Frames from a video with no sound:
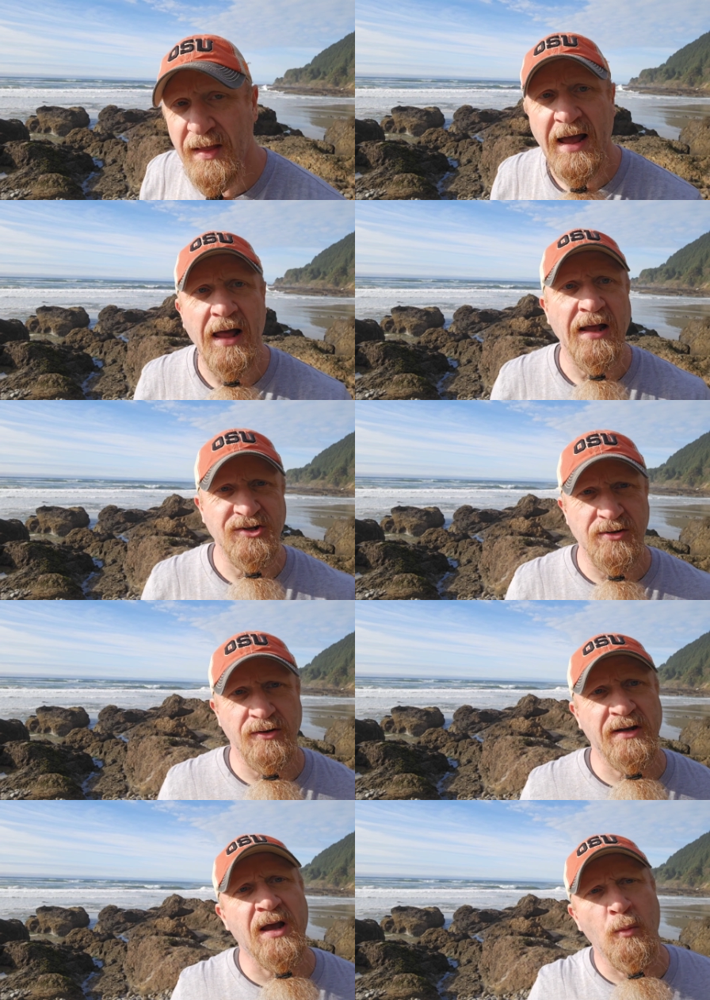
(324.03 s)
that, I
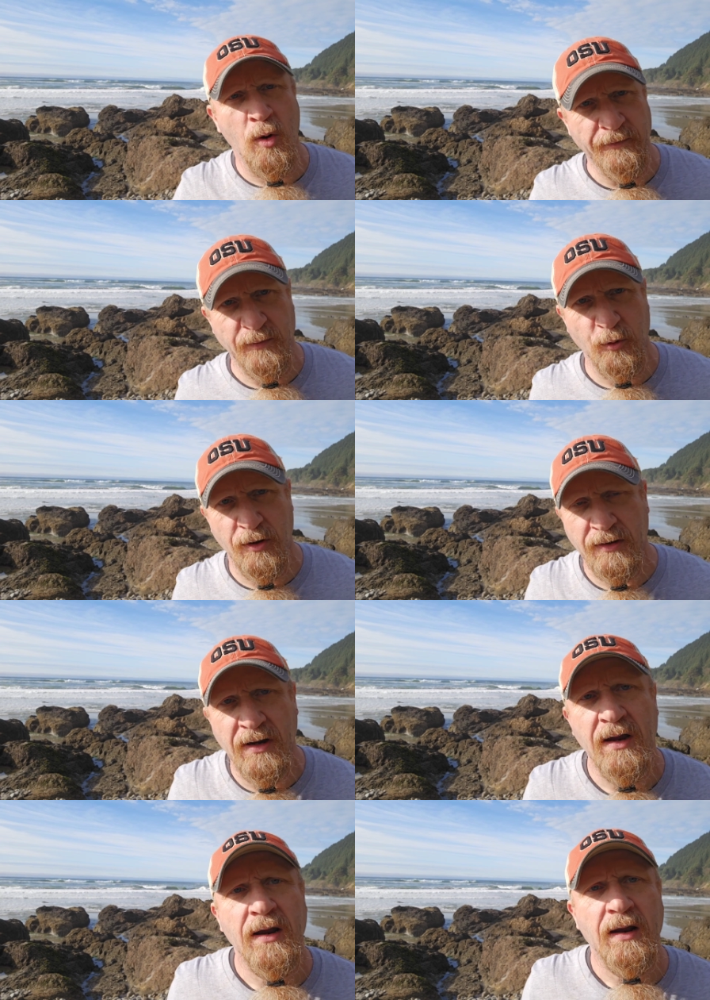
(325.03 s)
generally come home from work
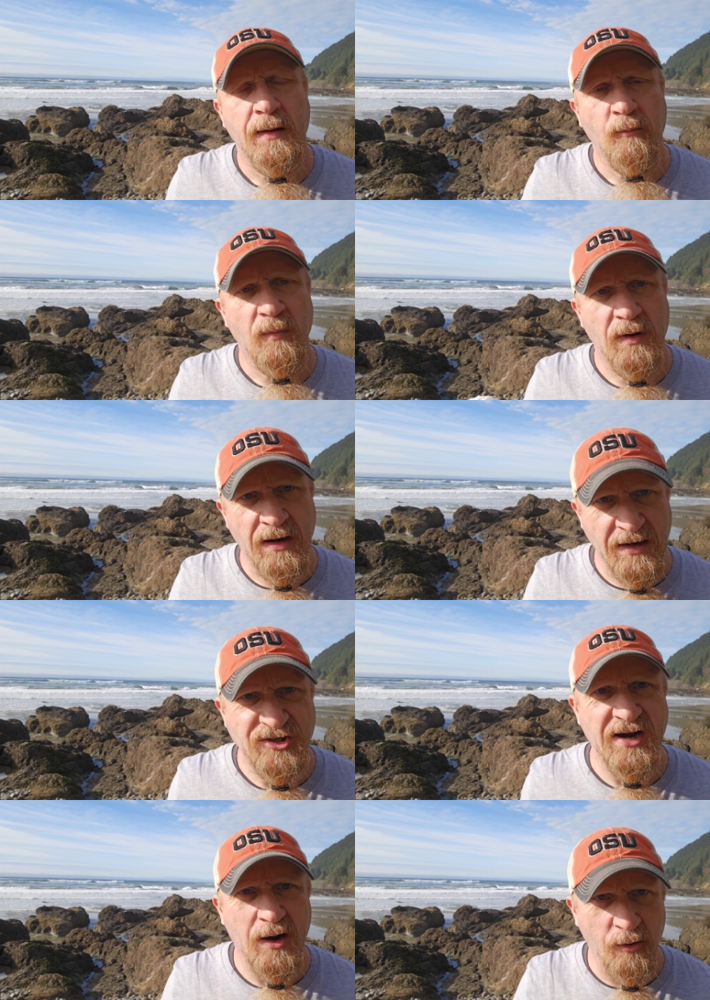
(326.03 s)
and I
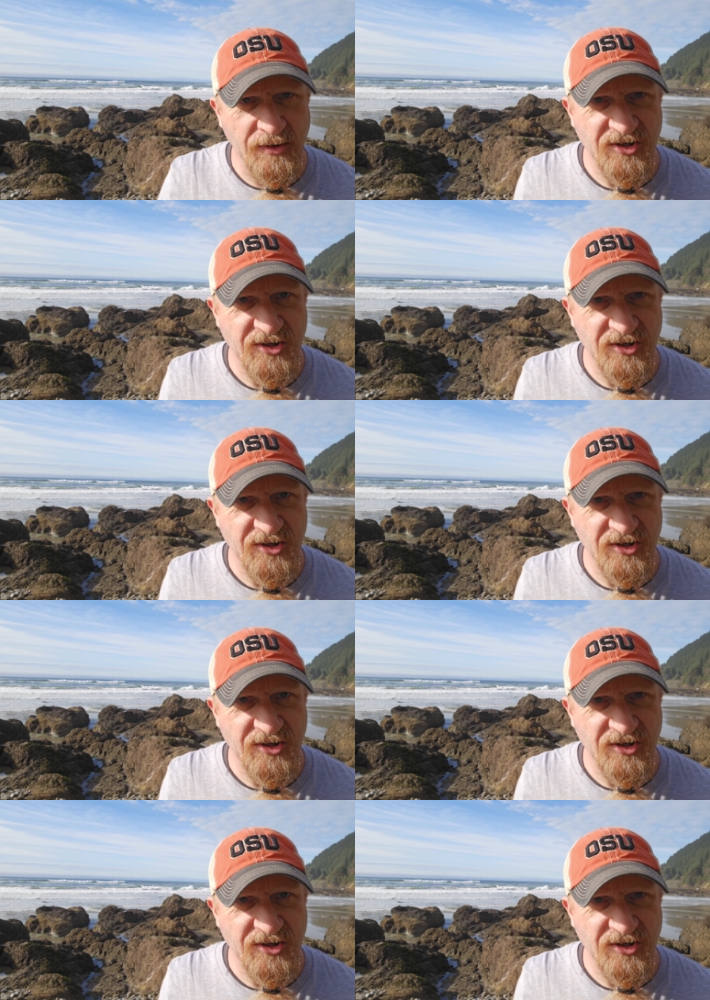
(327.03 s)
shower and